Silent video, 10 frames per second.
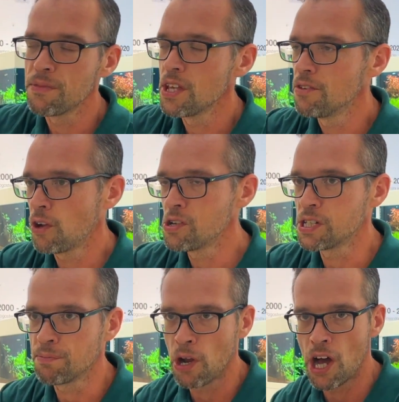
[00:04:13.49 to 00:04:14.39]

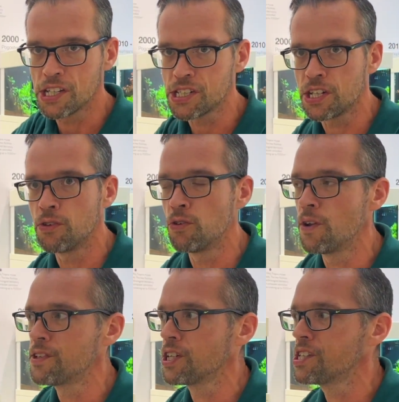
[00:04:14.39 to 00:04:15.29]
floating plants and all
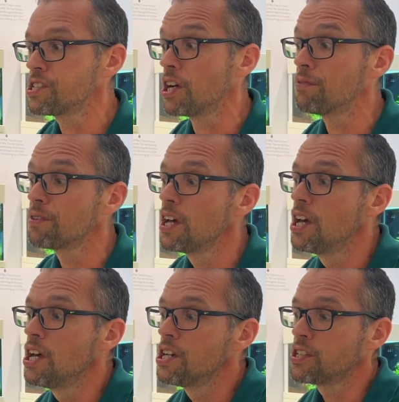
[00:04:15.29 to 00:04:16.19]
this good stuff.
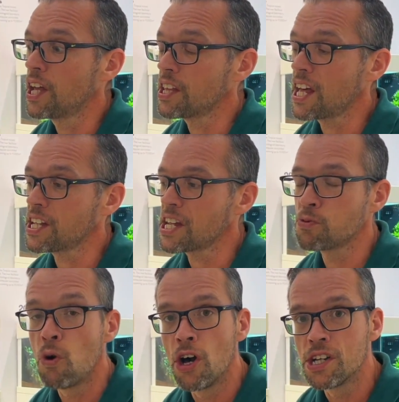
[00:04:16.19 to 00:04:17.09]
So that's
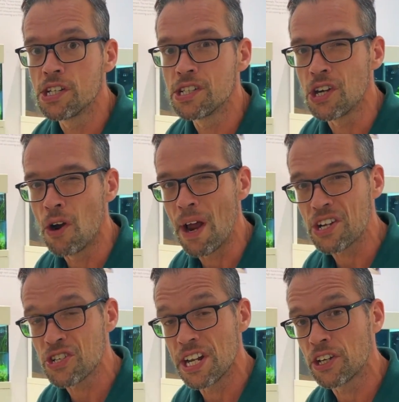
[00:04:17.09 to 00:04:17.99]
one
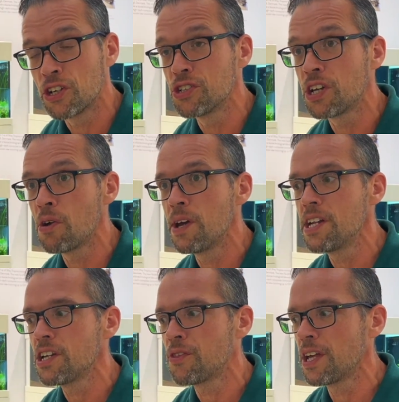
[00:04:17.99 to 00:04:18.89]
direction it could go
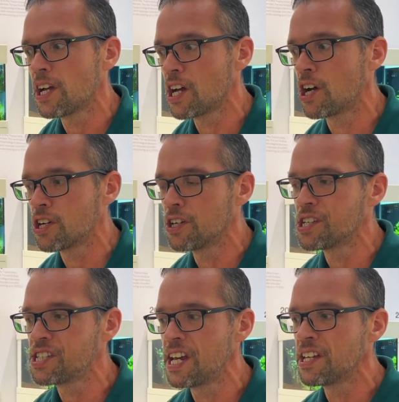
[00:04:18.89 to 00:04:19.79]
in. I think I'm kind
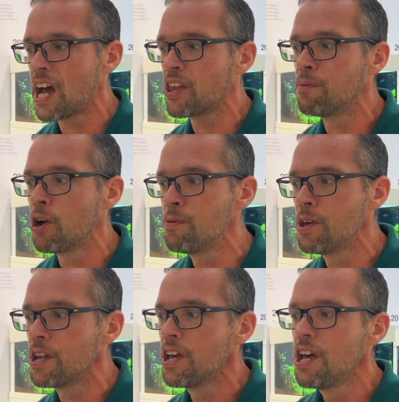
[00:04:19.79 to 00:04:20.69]
of seeing that at the
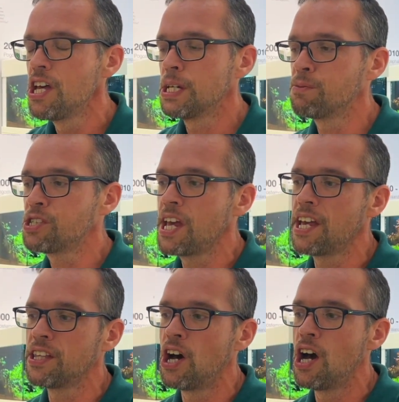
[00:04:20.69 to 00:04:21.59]
moment. I'm
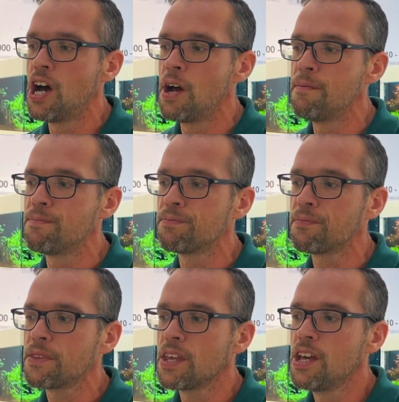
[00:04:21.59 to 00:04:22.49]
seeing
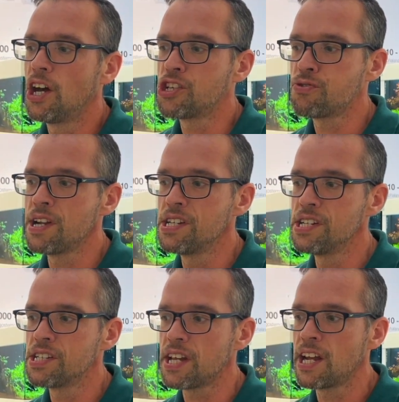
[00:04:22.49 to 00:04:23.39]
a
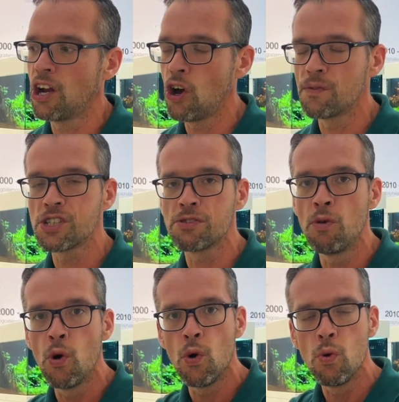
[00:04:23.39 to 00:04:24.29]
trend in a lot of
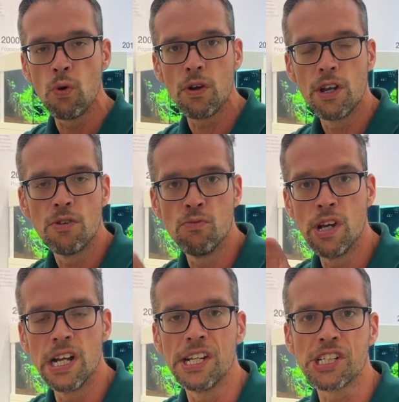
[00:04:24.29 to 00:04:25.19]
small,
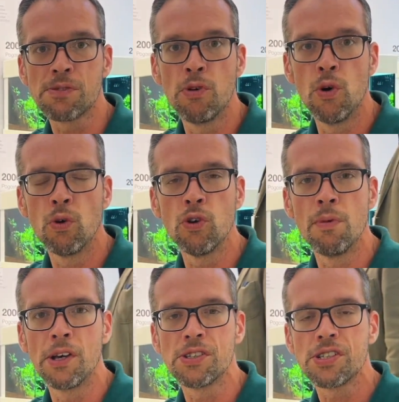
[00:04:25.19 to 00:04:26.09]
really small,
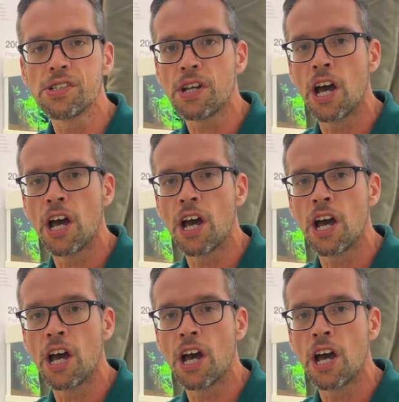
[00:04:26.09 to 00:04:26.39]
almost